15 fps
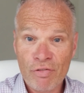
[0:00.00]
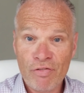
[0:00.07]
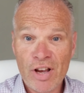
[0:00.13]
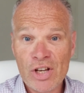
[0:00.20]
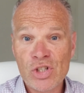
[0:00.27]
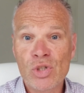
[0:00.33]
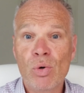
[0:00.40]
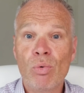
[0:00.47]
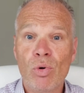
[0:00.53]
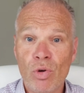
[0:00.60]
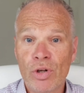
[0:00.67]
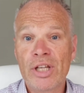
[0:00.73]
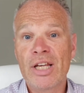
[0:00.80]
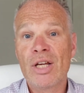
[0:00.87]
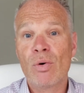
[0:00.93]
professional
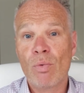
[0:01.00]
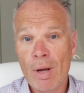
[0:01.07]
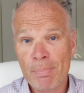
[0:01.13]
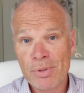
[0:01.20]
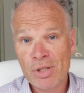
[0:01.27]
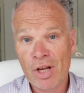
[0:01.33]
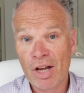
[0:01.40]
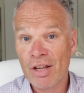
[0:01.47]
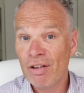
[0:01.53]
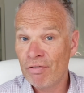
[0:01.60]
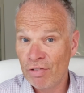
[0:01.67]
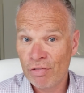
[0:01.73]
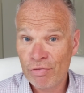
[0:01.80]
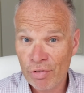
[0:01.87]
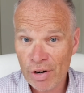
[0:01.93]
looking website
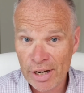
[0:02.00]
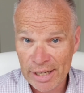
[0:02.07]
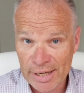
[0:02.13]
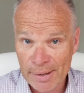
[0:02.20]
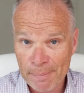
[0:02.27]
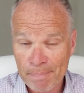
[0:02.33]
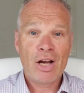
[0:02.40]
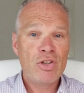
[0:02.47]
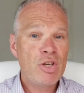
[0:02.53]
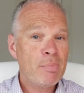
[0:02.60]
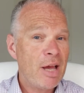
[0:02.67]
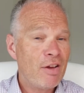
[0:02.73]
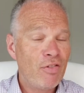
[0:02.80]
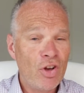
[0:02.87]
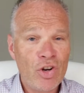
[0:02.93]
for free. Now, you
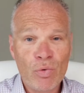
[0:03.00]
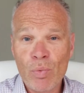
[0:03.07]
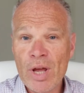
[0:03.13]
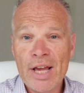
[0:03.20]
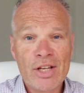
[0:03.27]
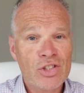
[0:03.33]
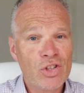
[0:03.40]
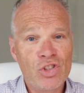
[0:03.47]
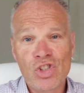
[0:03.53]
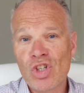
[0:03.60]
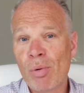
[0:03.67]
may have heard of Wix and